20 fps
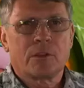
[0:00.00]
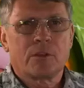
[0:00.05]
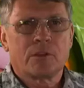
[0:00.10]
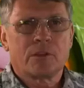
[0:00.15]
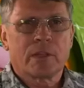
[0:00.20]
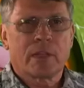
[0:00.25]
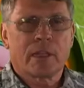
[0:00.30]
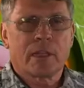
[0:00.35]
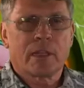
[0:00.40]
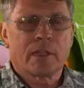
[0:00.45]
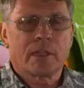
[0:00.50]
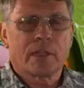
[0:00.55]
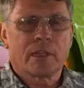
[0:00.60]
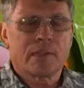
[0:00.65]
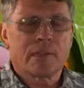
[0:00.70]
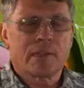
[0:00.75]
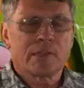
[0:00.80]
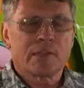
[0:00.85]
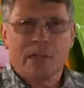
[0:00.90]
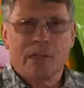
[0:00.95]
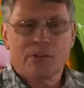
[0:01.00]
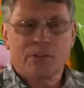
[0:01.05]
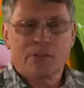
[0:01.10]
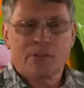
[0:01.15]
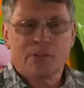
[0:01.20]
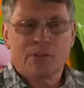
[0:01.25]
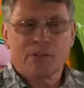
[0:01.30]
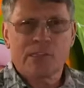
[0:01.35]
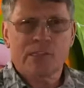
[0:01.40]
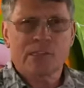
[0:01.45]
take the
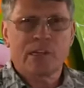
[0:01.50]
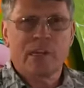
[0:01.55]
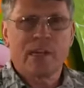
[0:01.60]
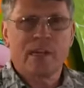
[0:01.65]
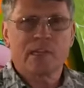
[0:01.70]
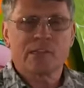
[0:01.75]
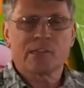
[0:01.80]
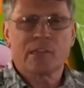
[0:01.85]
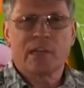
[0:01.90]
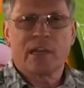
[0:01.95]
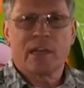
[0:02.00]
scales from these snakes